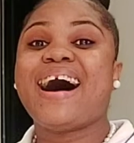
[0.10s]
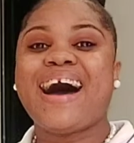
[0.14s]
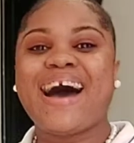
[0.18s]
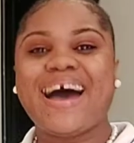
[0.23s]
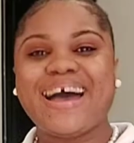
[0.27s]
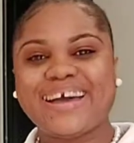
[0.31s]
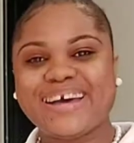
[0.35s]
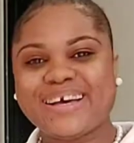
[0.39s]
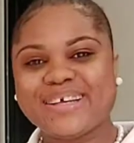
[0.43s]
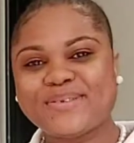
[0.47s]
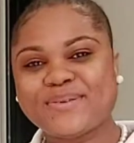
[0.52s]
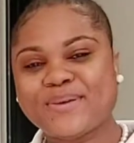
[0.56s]
Hi
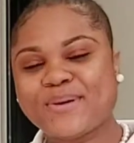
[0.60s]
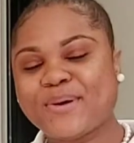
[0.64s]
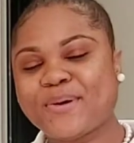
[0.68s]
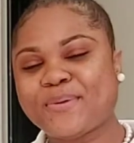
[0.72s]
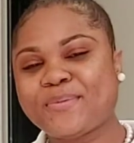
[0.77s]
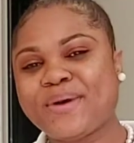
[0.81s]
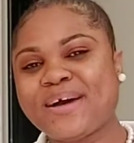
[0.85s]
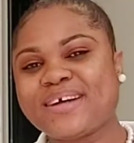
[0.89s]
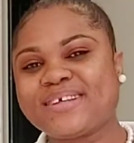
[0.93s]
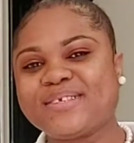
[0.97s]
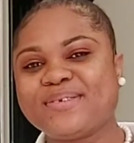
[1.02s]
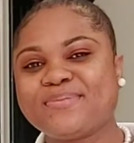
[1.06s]
guys, welcome
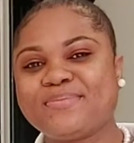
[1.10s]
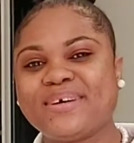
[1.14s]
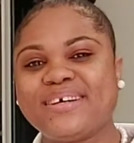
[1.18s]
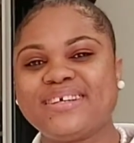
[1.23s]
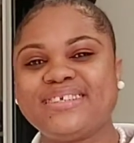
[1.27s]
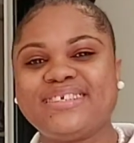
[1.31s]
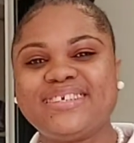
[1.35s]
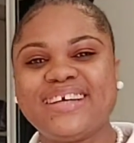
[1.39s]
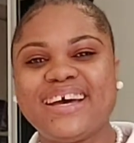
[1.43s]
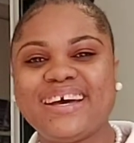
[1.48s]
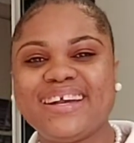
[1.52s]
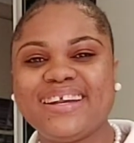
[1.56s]
back to my
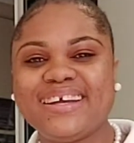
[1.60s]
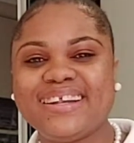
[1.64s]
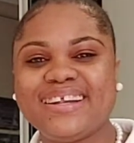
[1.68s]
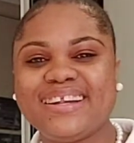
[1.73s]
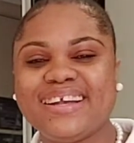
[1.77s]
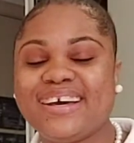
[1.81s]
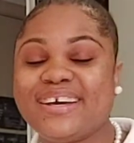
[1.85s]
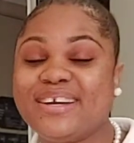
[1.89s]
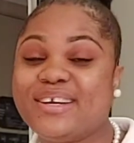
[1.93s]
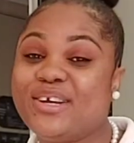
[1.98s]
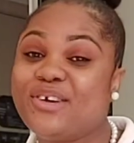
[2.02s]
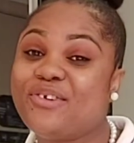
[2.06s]
channel,
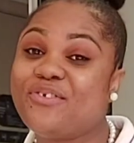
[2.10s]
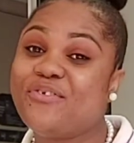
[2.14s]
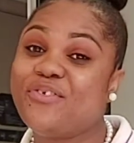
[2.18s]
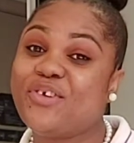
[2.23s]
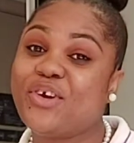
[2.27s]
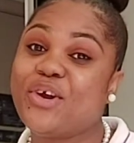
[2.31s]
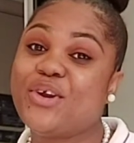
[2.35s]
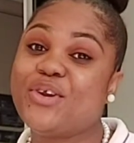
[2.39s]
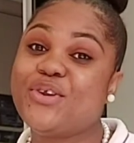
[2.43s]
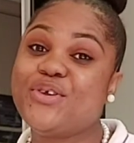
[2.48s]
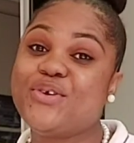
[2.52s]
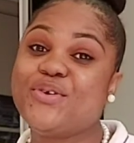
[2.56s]
and if
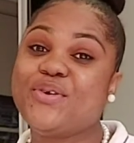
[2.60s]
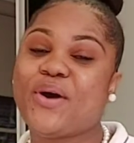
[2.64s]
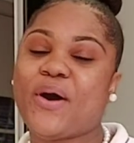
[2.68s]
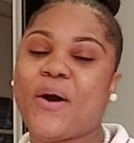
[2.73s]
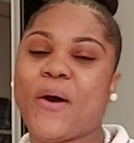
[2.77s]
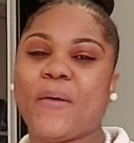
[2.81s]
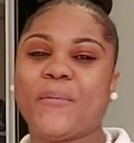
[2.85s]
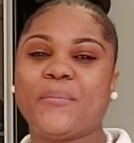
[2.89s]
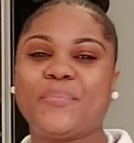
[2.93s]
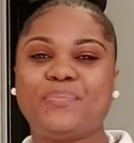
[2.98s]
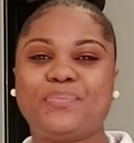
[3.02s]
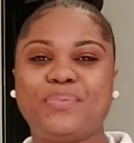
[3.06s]
you're new,
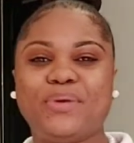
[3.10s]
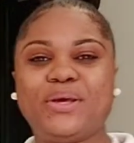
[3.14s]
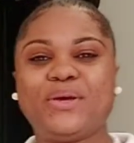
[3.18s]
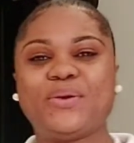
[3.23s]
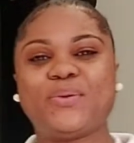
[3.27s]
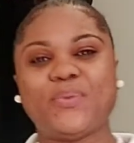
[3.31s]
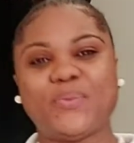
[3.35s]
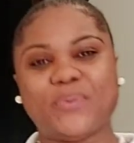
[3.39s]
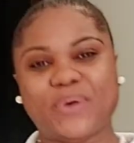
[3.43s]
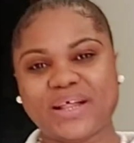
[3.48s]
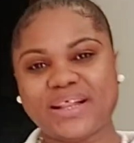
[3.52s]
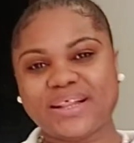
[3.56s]
a big
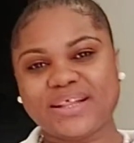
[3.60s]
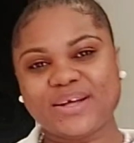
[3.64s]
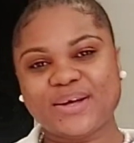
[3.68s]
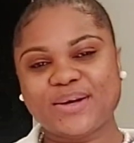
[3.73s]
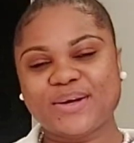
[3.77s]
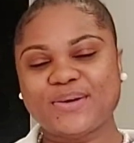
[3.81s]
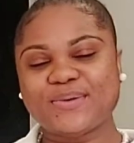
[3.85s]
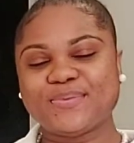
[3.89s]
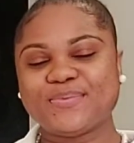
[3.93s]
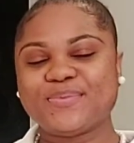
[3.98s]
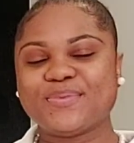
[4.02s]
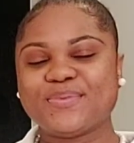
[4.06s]

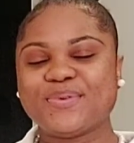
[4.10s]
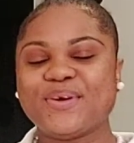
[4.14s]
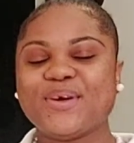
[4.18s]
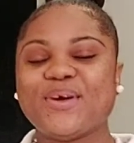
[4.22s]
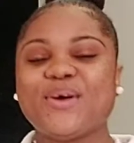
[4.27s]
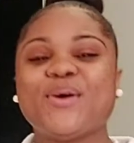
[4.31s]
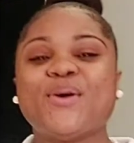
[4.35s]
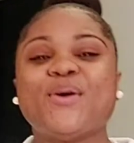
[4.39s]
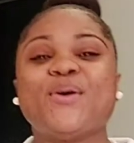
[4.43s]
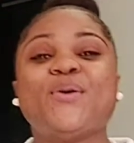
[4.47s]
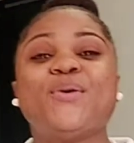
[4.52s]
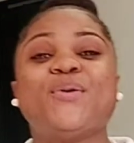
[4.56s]
welcome.
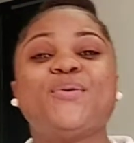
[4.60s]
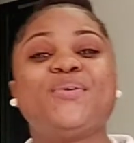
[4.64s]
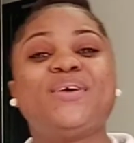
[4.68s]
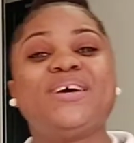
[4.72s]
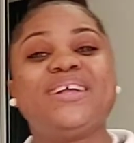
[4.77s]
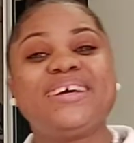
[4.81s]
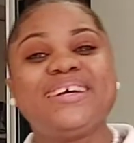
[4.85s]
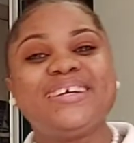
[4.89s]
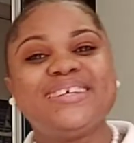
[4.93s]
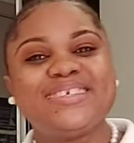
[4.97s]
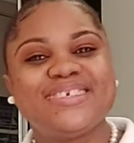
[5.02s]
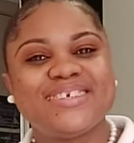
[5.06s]
Well,
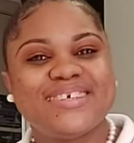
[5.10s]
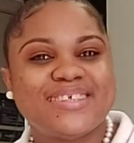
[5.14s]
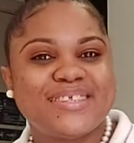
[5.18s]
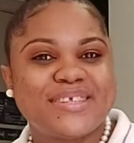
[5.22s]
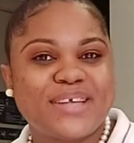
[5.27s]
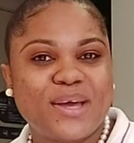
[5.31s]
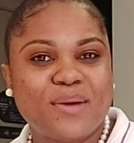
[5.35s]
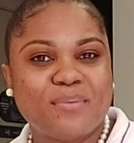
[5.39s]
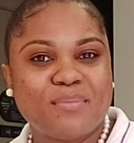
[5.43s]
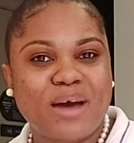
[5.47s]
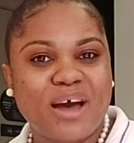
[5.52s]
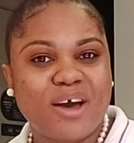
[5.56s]
I just
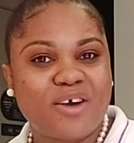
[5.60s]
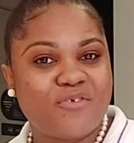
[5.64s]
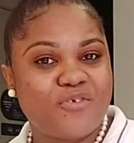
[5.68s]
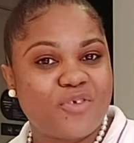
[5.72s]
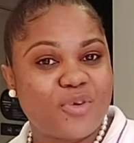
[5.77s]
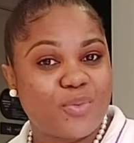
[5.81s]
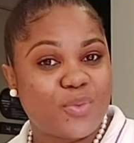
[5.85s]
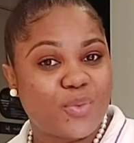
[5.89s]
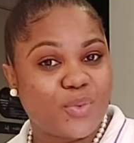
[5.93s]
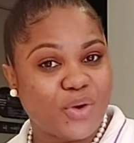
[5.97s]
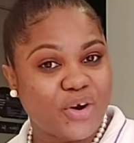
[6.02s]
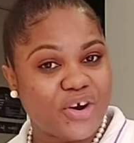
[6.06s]
came back
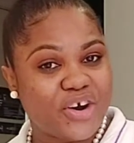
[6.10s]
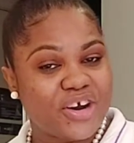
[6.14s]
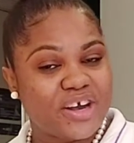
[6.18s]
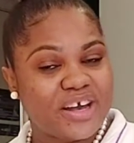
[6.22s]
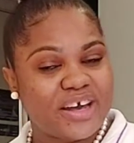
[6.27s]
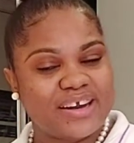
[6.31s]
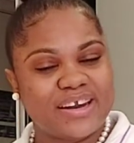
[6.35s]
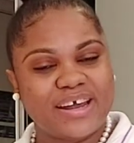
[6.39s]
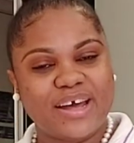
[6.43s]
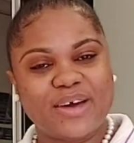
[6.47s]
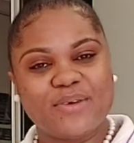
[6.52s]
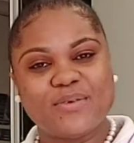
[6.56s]
from work
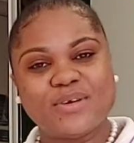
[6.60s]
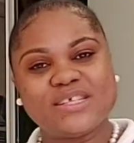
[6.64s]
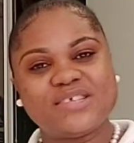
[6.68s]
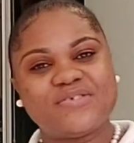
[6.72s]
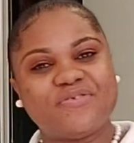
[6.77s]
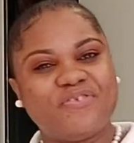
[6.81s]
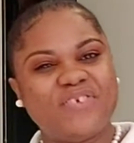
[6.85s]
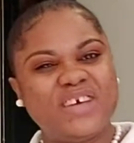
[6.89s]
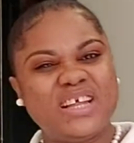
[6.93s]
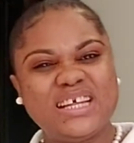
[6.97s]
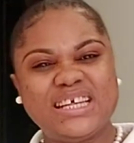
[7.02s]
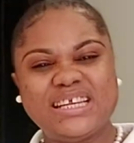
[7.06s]
and I was
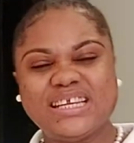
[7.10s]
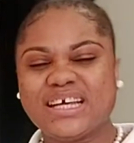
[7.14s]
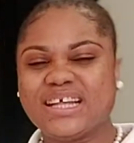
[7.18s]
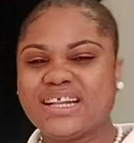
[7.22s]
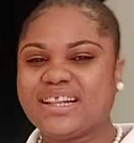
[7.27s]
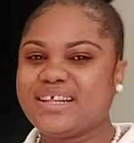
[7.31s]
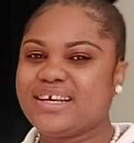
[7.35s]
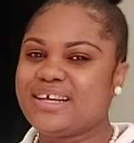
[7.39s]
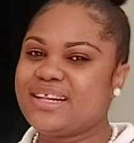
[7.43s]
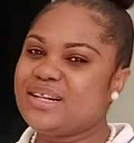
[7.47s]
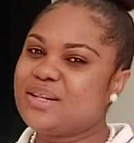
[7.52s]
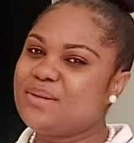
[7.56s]
feeling a
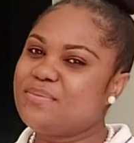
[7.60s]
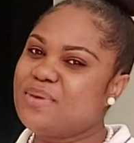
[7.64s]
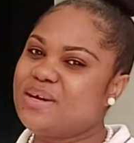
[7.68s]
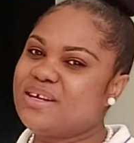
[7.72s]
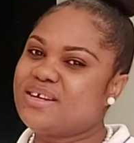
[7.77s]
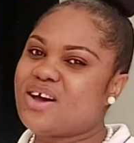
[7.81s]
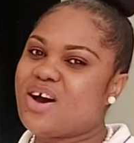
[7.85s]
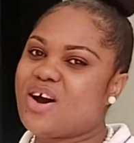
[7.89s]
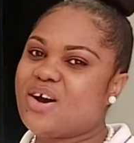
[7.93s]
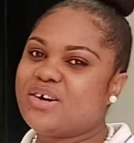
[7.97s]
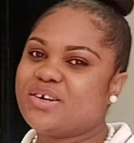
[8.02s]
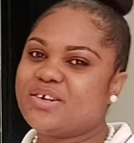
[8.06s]
little bit
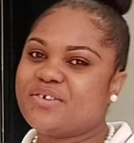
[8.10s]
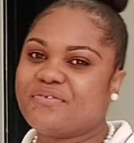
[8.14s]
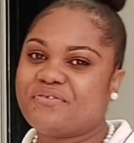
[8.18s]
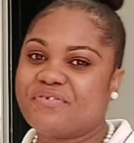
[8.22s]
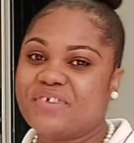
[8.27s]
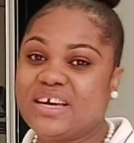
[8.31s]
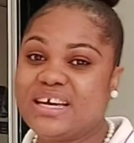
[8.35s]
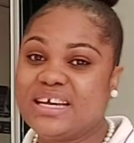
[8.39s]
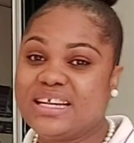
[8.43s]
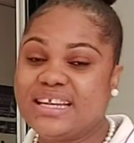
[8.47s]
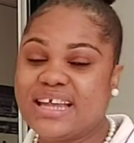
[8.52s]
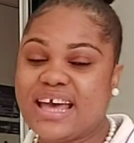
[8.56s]
out of
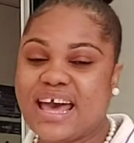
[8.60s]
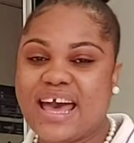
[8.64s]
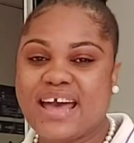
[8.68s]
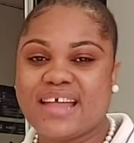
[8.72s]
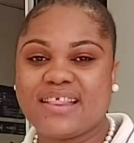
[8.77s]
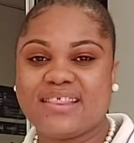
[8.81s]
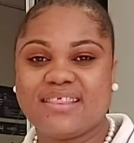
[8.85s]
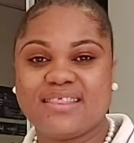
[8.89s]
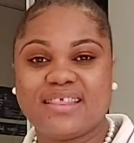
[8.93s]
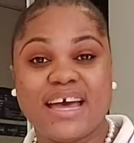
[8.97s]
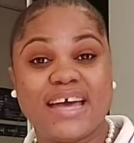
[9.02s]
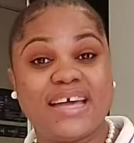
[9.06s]
it,
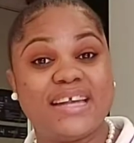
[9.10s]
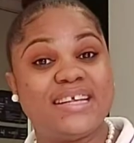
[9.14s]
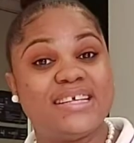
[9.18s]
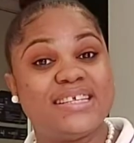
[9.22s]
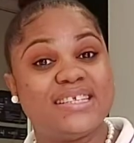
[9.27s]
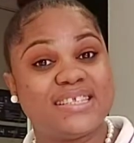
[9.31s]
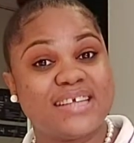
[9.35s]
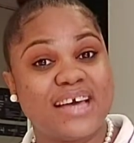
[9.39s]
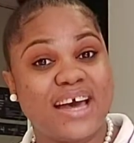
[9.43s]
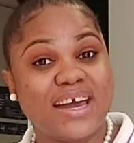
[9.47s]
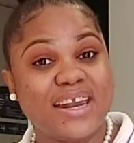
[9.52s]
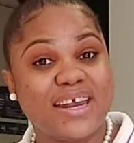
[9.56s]
and I
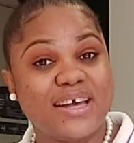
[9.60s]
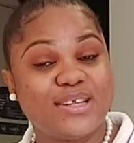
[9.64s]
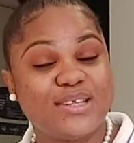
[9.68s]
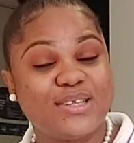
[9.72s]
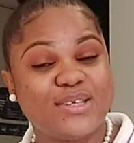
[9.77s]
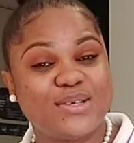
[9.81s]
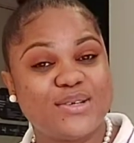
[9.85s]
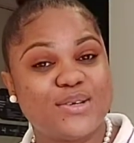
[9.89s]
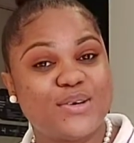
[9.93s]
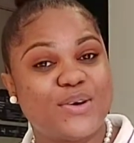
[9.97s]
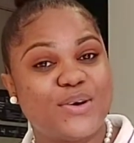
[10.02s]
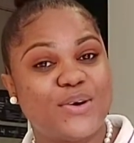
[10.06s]
decided
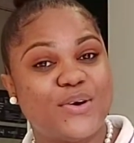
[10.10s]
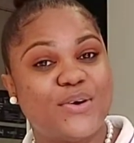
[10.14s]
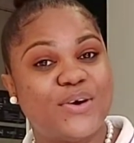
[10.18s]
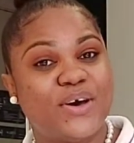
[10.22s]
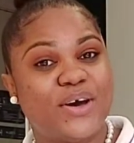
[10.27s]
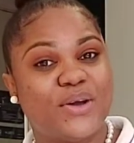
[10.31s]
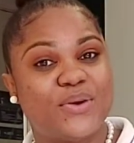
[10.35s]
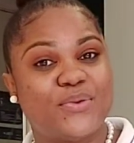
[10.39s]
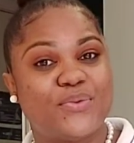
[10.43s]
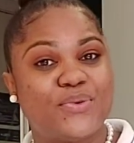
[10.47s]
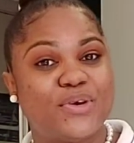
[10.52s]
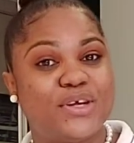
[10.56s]
to go
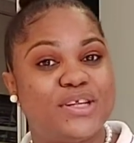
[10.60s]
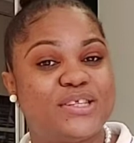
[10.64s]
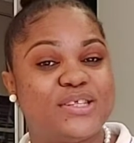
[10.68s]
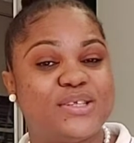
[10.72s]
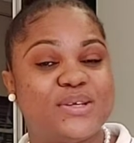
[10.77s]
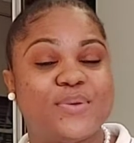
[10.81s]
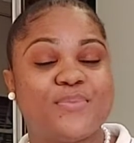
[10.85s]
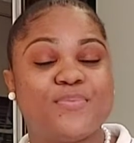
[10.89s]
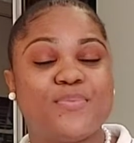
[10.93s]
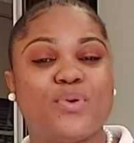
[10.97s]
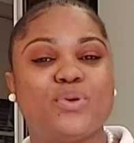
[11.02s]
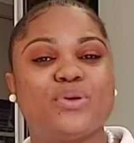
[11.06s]
and read
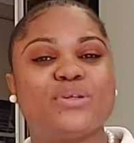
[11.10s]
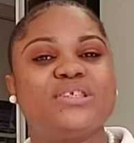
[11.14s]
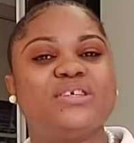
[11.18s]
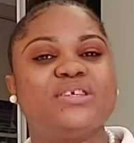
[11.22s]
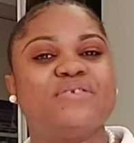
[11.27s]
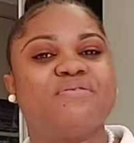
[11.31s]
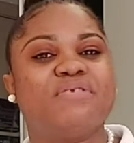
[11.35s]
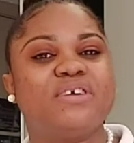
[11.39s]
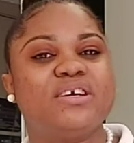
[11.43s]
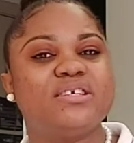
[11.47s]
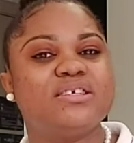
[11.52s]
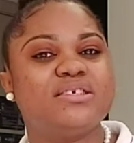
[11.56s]
some
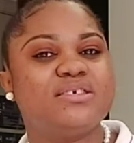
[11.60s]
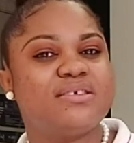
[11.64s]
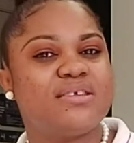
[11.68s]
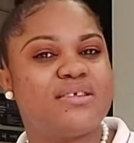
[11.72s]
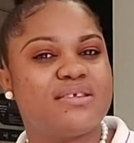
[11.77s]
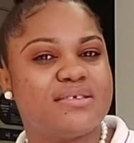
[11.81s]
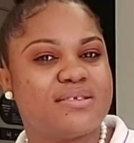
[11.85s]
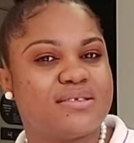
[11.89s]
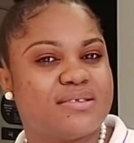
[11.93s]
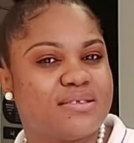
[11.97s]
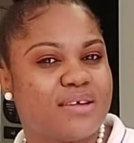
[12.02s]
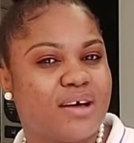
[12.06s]
motivational
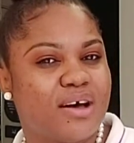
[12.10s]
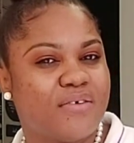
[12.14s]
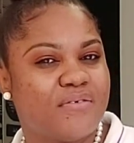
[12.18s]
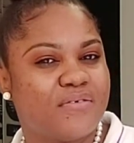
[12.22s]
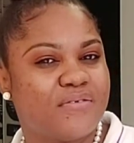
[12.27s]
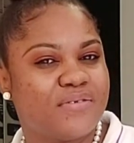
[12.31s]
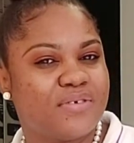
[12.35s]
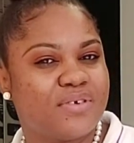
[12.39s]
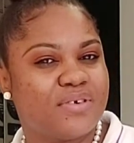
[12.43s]
stuff